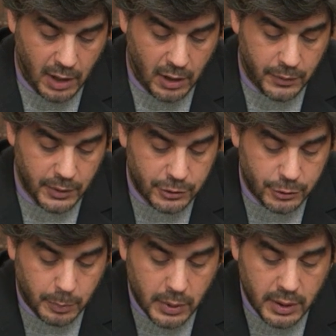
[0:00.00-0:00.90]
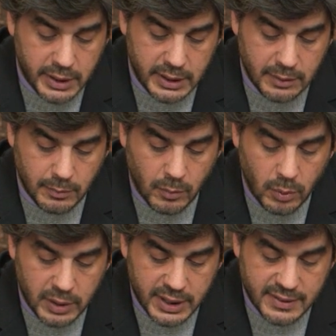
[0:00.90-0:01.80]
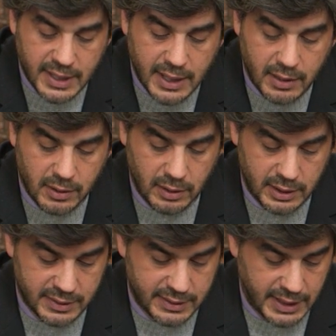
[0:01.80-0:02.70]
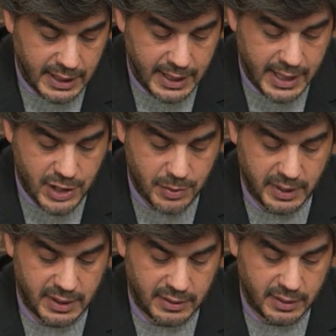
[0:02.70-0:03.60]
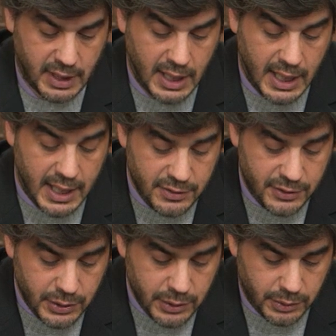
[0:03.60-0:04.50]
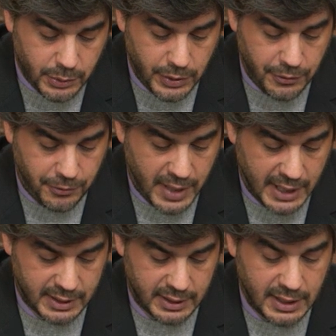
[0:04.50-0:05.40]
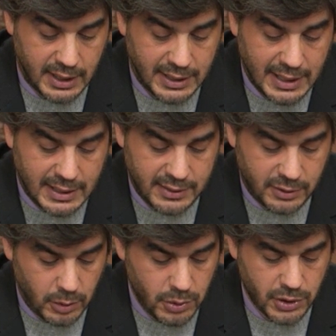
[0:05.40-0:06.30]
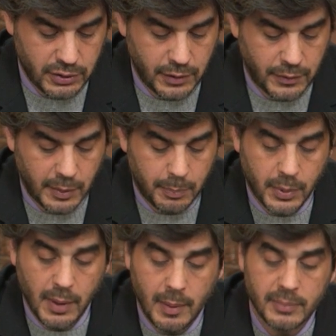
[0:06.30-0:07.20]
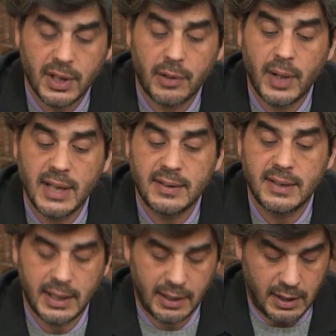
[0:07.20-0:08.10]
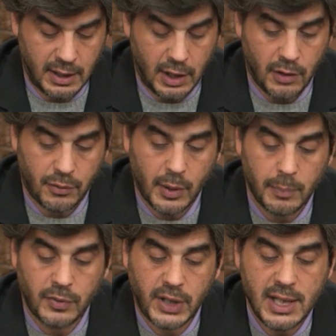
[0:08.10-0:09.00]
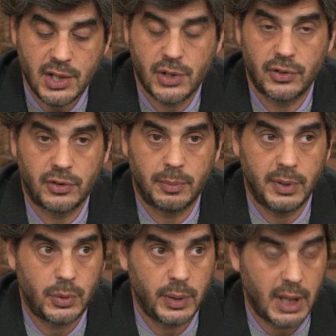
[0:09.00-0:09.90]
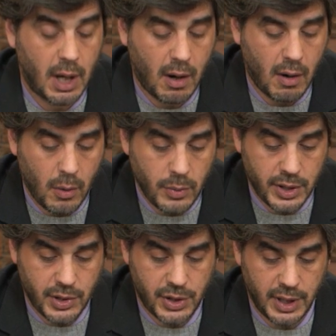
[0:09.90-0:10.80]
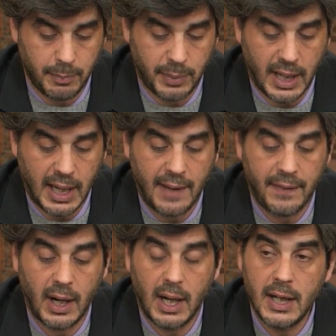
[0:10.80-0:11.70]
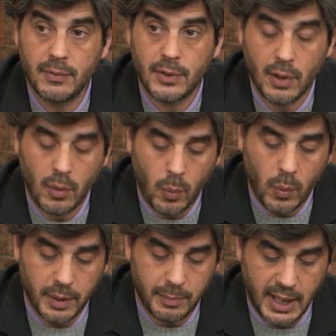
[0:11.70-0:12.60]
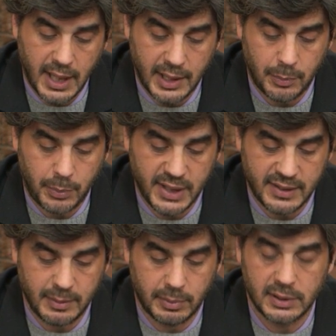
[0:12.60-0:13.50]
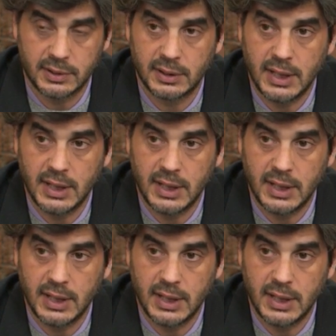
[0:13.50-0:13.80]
of supporting multi-stakeholders engagement is due to the fact that the solutions of the problems arising from tensions between ownership and leave no one behind principles